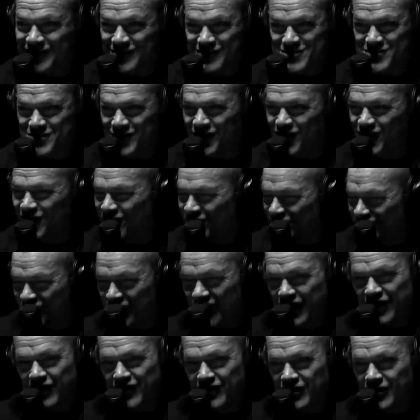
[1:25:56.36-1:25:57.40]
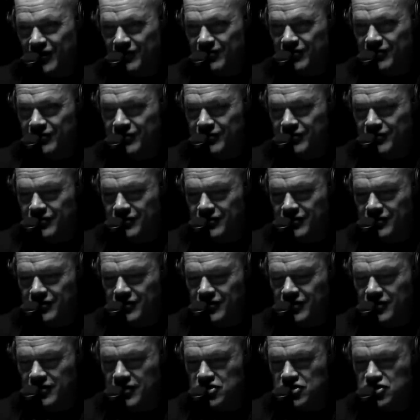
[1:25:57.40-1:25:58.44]
it was mm. all fired up.
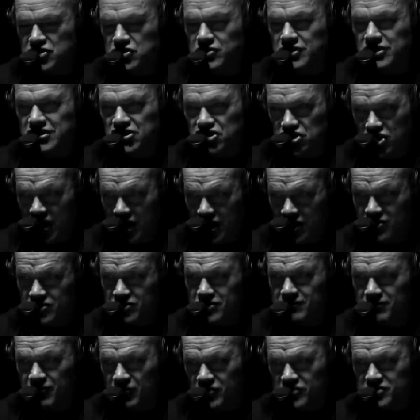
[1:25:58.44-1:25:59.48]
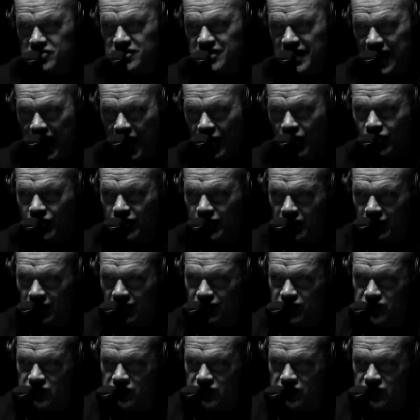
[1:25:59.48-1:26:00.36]
Because you can change the personality of